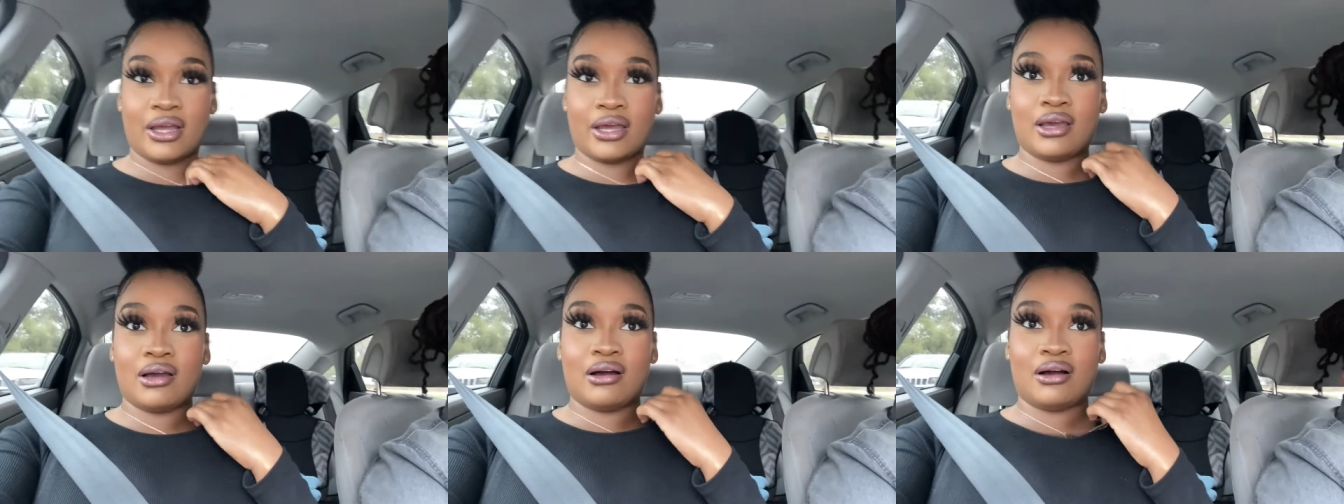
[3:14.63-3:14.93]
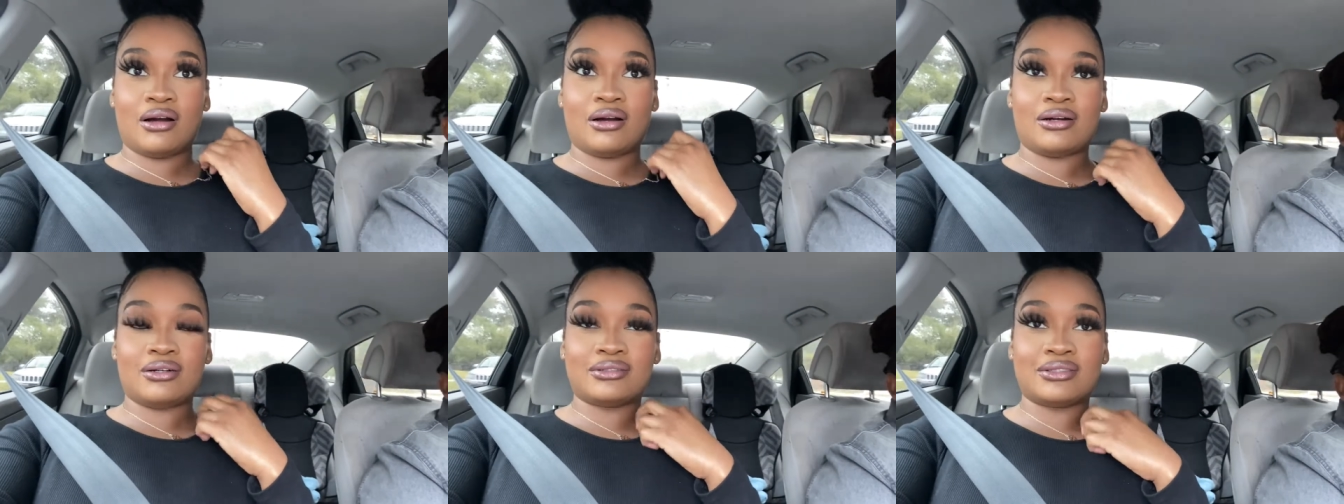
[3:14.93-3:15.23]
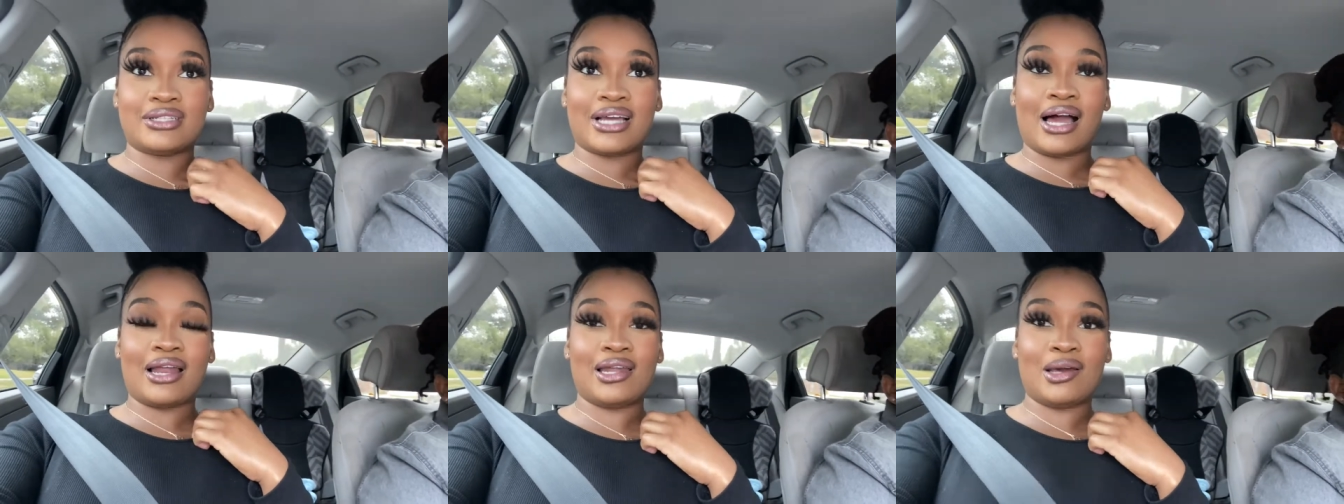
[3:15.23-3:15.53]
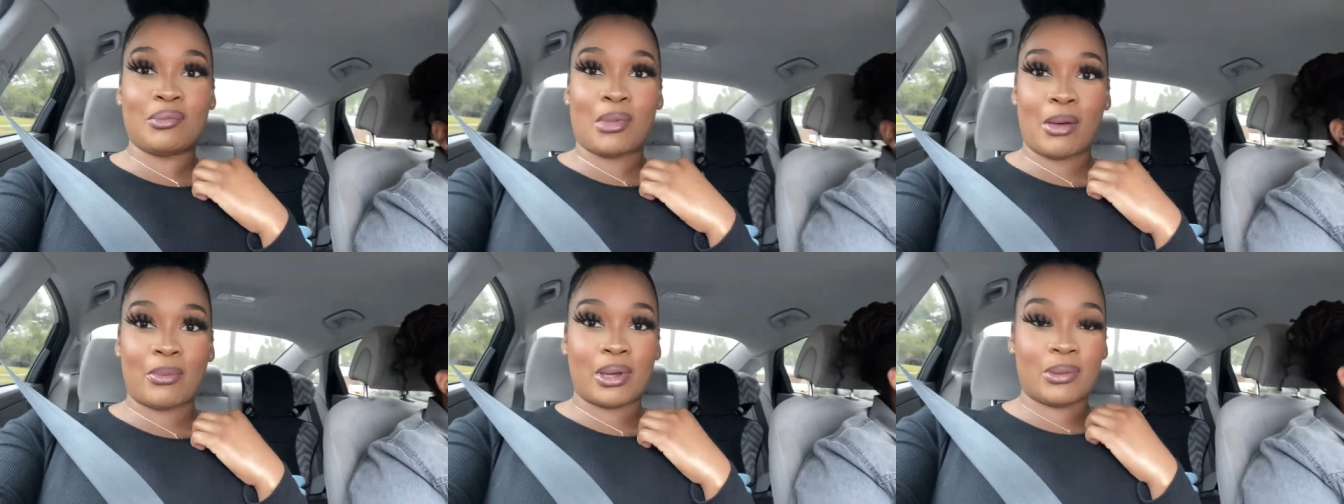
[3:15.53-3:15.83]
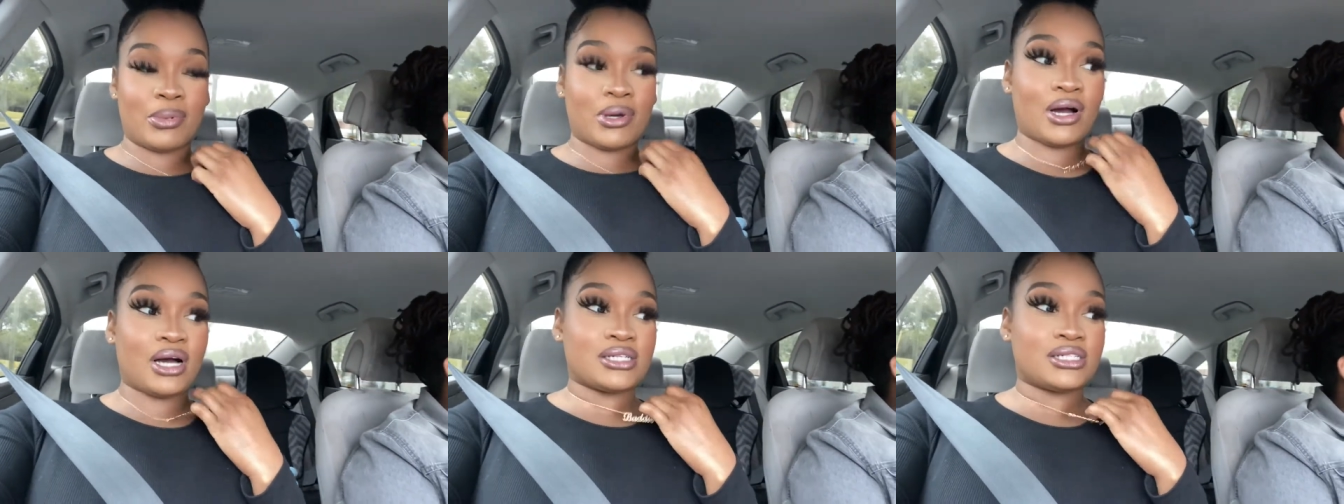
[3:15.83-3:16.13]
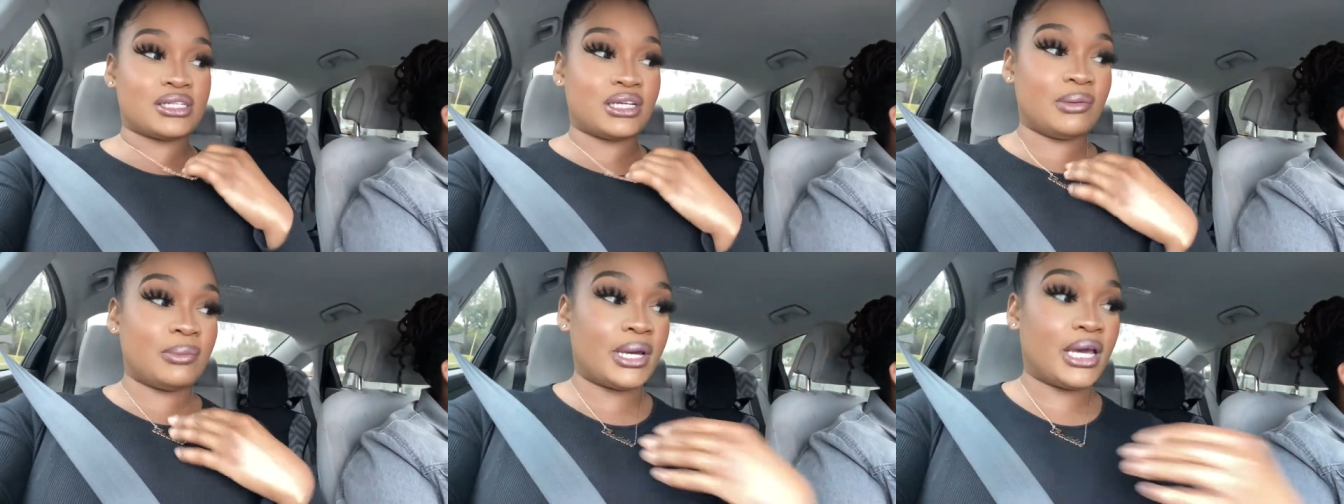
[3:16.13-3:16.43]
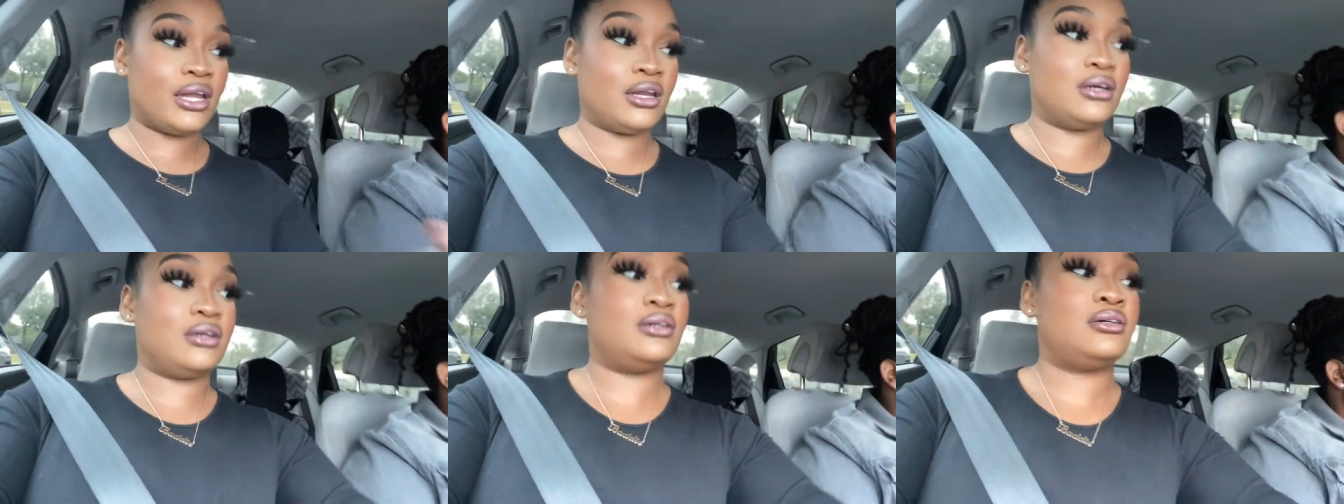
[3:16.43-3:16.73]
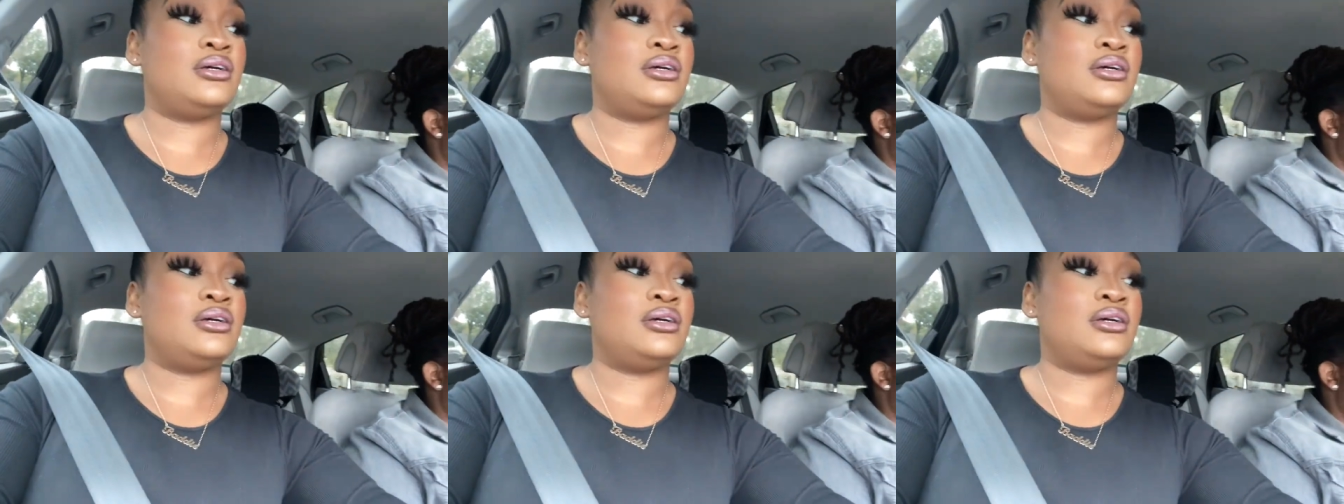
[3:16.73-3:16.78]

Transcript: y'all, y'all, look at my baby costume. baby.